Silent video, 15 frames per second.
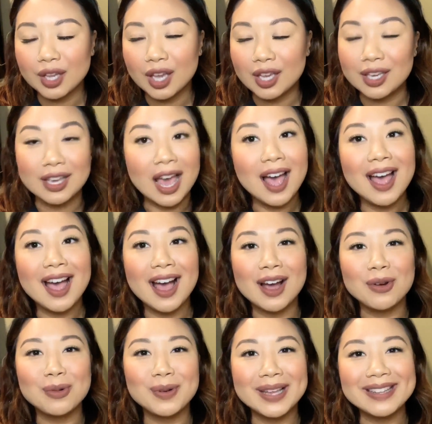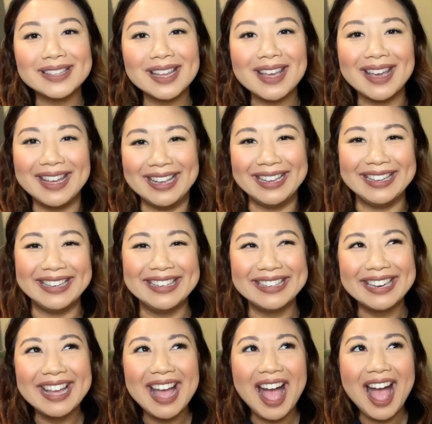Yeah, we did.
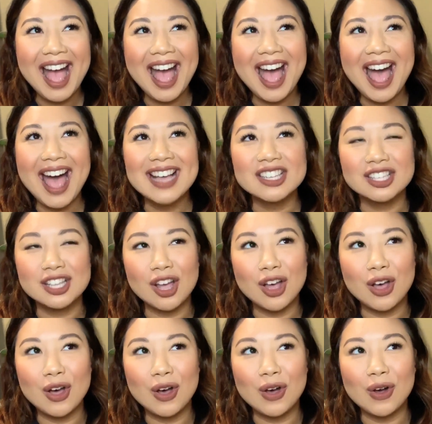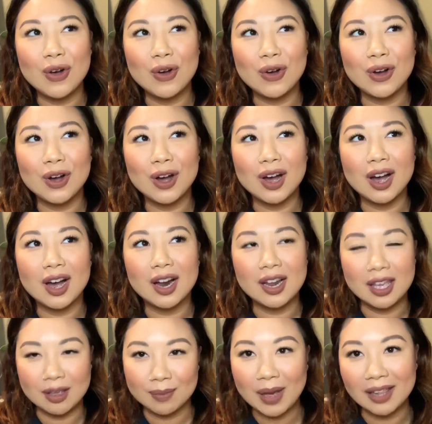So
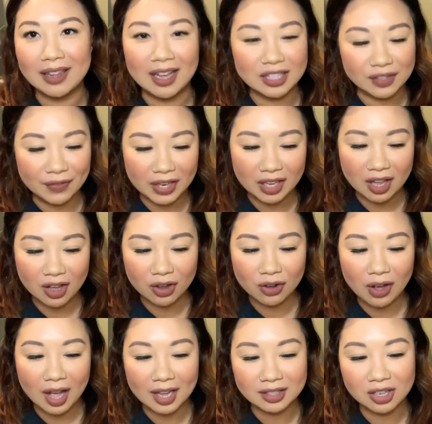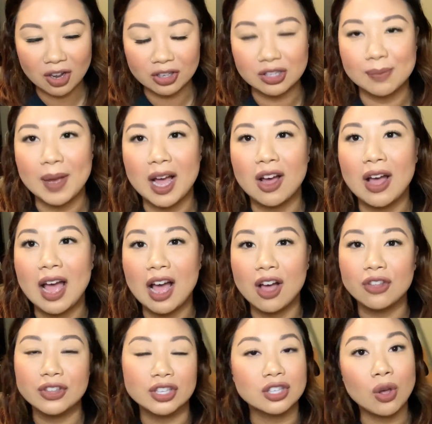in my last video, I talked about
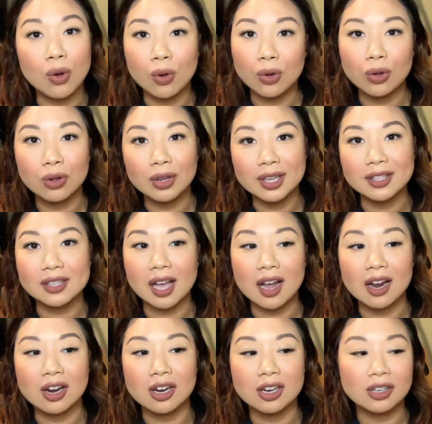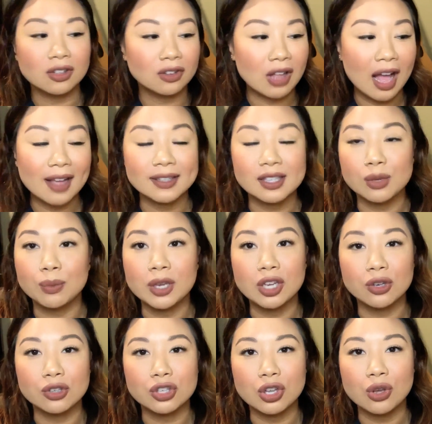how this whole entire last week
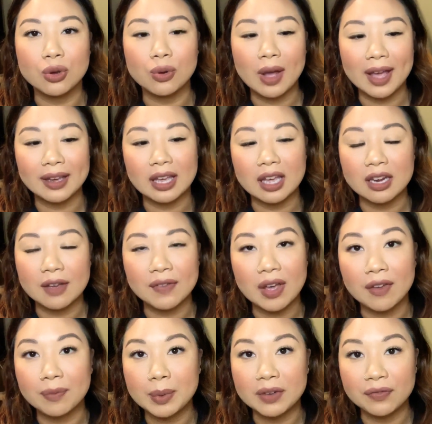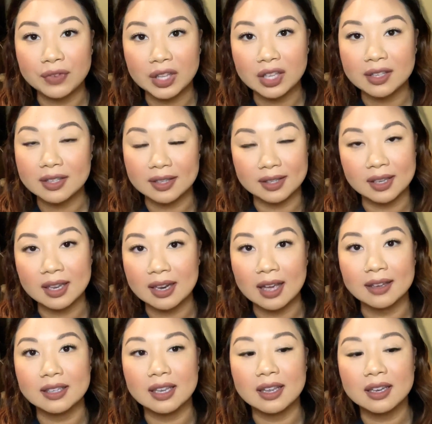or two, I kind of have been feeling
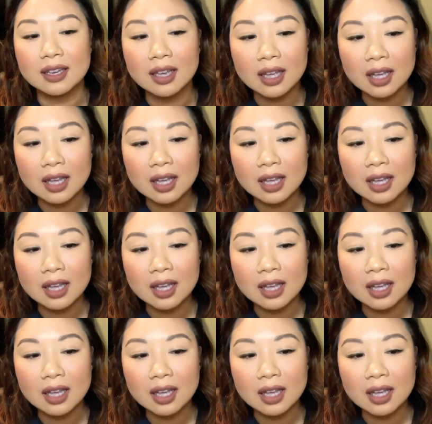disconnected.